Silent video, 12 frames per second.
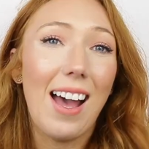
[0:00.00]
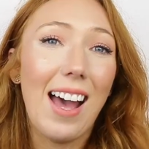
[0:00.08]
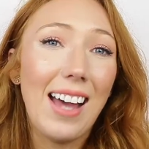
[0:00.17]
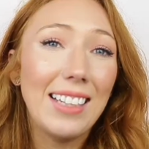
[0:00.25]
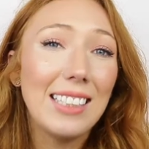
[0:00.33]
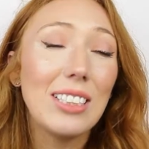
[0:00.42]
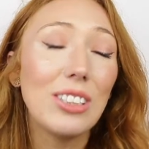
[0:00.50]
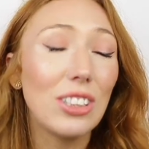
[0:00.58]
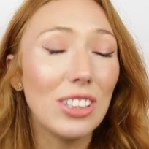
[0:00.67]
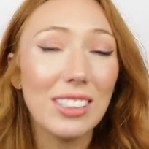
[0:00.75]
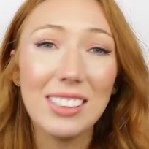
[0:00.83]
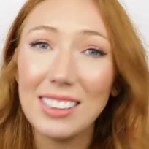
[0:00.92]
And it
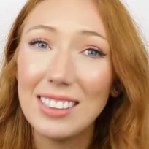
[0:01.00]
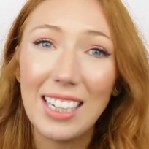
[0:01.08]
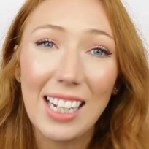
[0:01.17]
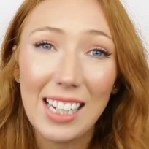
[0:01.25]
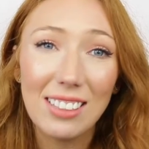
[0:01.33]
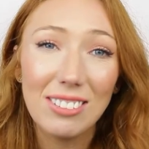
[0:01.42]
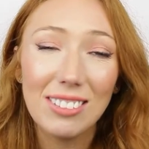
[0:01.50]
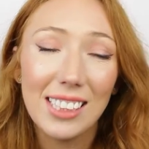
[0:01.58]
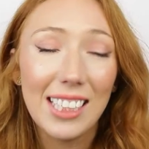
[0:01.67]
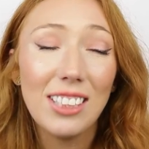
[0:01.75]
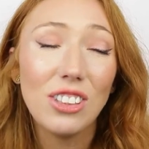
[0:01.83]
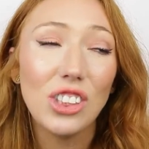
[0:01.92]
doesn't.
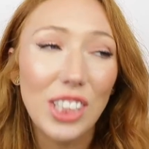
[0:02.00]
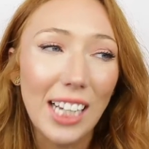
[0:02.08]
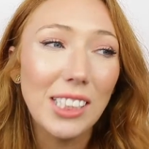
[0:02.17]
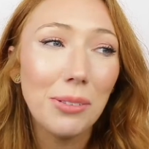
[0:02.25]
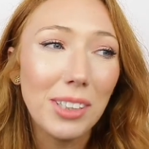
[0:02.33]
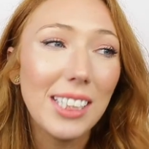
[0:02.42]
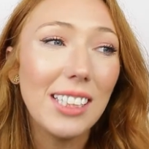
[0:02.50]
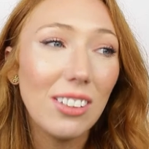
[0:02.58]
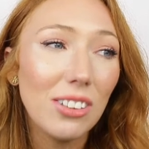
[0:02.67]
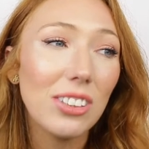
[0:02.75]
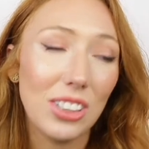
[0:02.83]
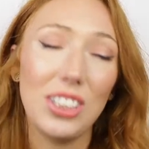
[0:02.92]
It genuinely
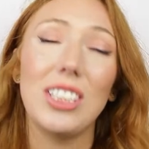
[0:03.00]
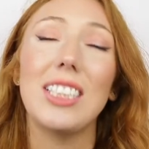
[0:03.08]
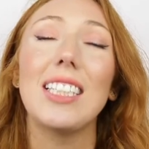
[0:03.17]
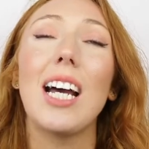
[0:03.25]
looks good.